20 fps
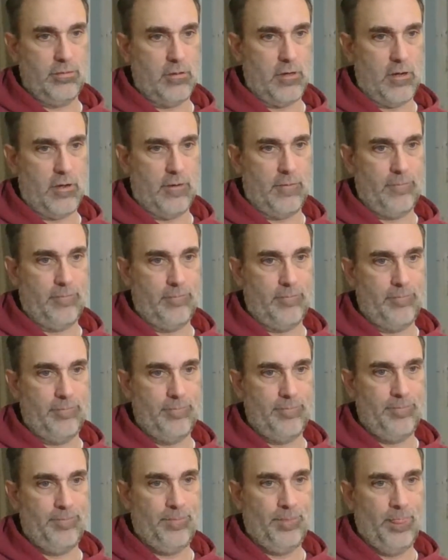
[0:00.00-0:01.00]
um,
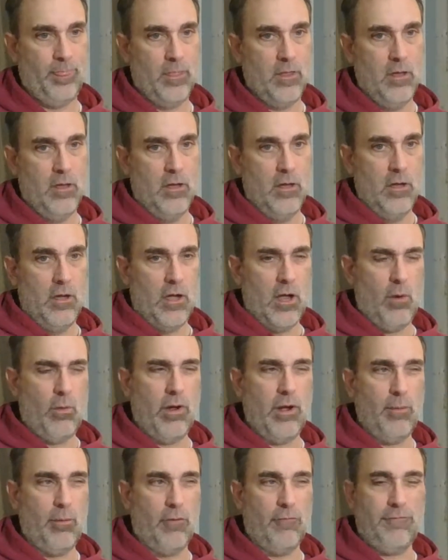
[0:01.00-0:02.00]
I
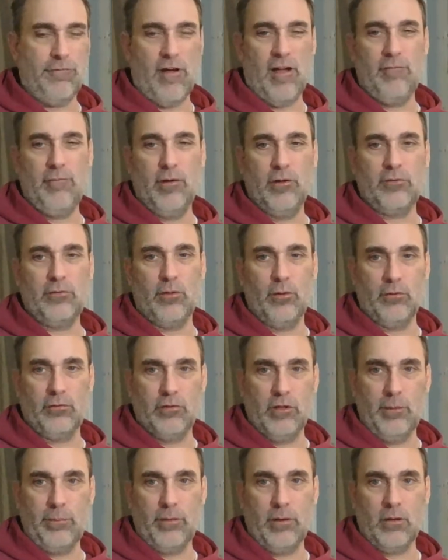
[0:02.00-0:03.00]
went about five months without
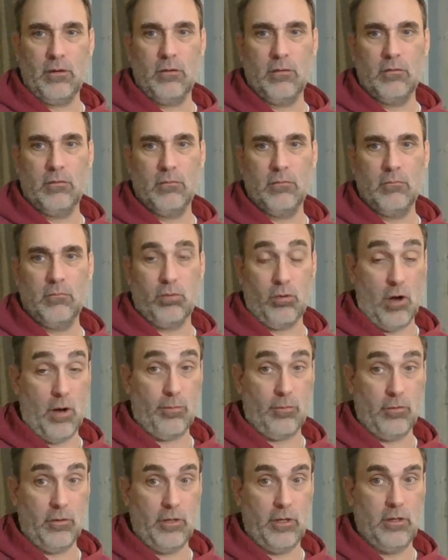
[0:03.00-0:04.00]
sleeping
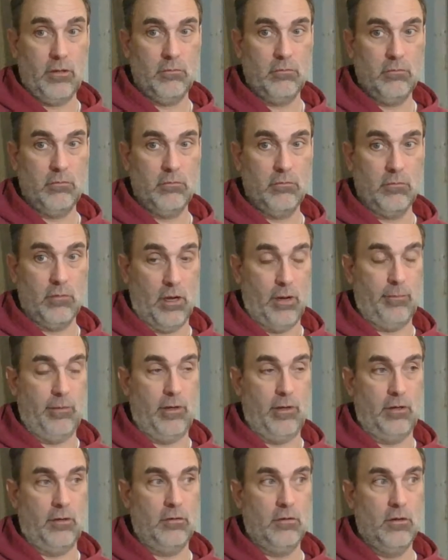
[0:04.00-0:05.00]
properly, and I
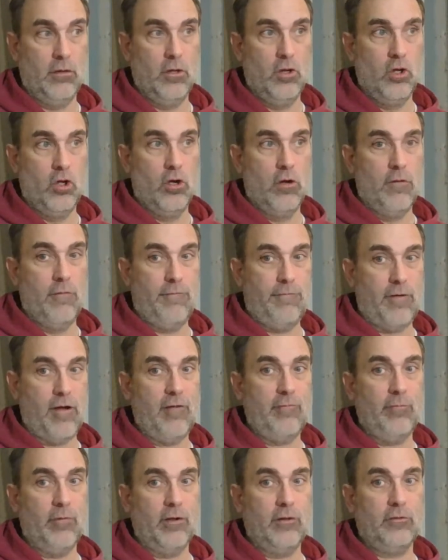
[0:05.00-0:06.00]
mean
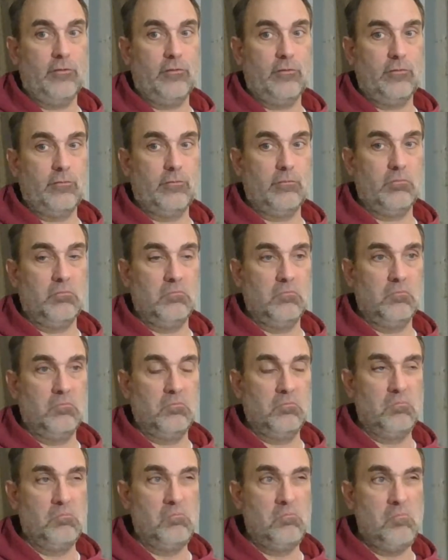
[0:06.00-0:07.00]
five months,
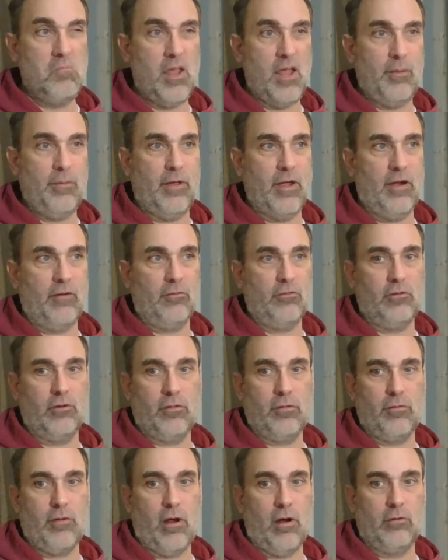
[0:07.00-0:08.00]
maybe averaging
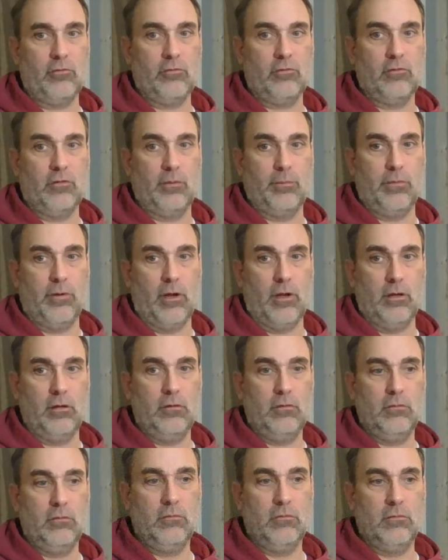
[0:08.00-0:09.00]
three hours of sleep a night,
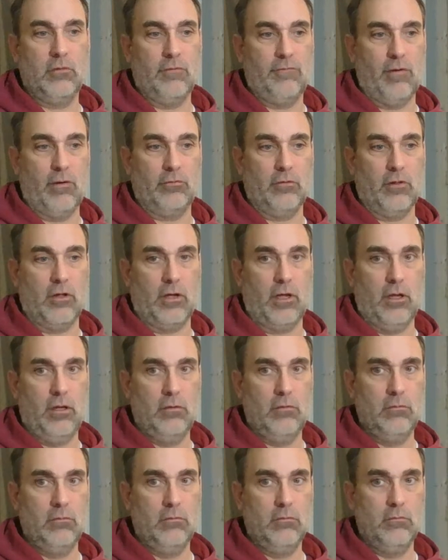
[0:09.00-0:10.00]
if I was lucky,
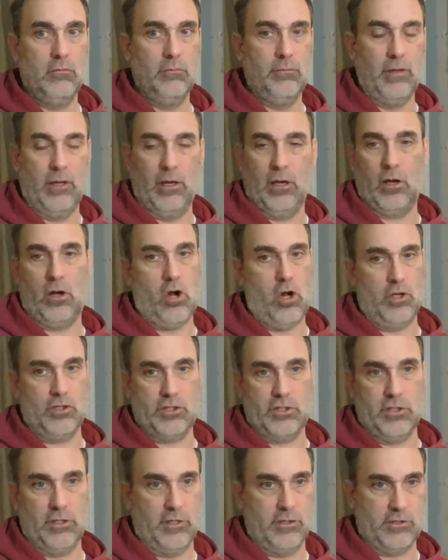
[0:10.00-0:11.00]
being
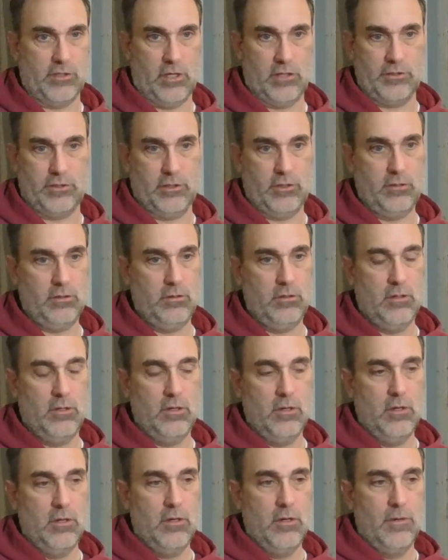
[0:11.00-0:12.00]
constantly exhausted.
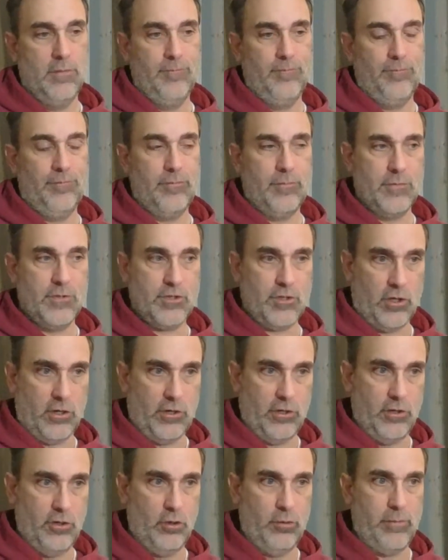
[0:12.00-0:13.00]

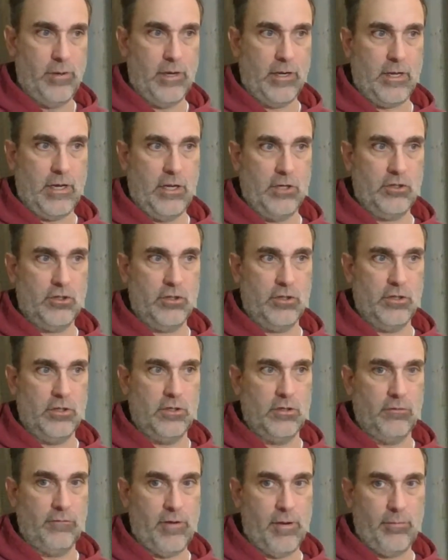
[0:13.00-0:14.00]
Started a new medication in
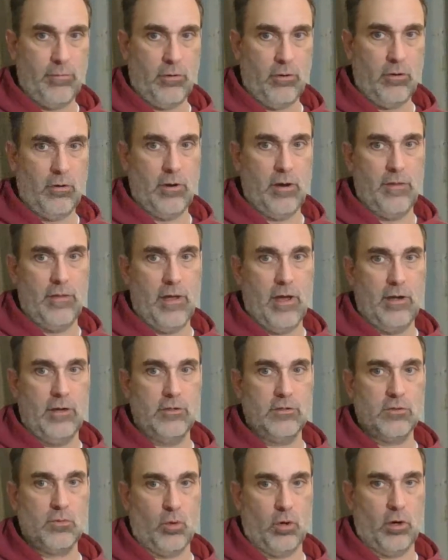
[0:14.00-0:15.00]
November, and that
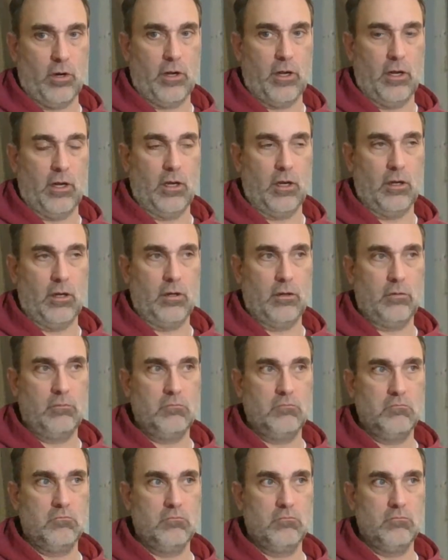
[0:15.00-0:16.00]
is working
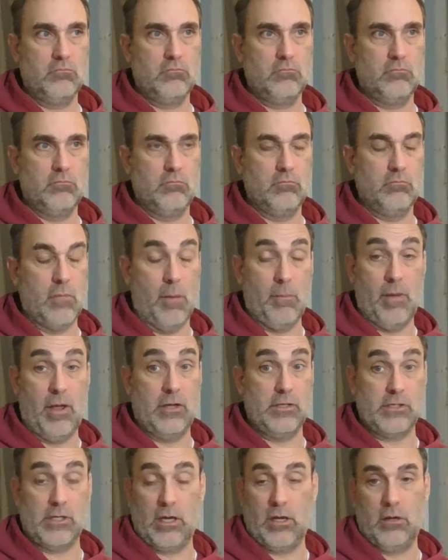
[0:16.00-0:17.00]

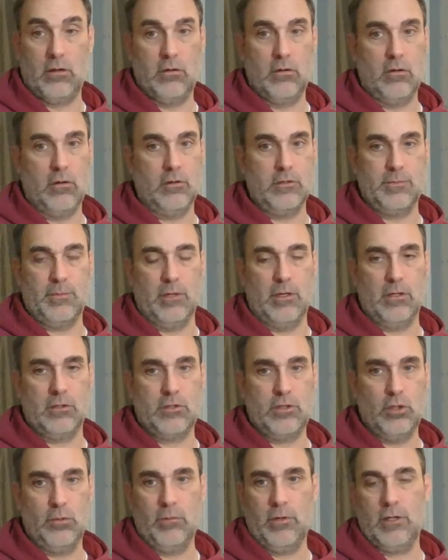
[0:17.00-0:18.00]
amazing. It's been
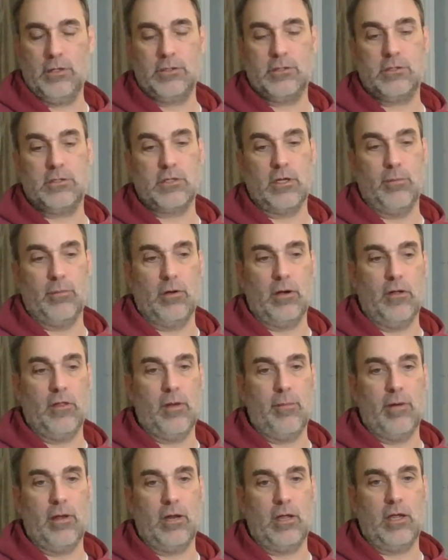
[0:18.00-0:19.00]
two months I've been on
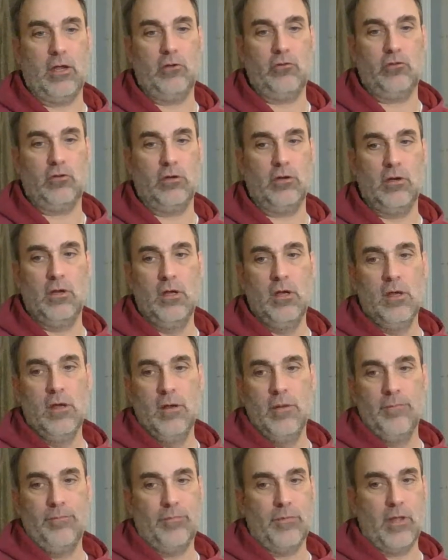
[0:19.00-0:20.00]
that medication,
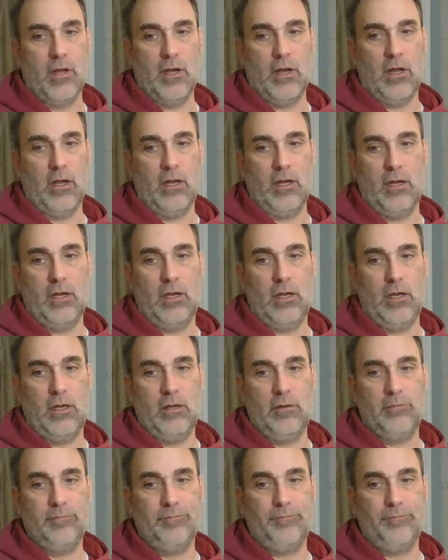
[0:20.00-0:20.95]
and I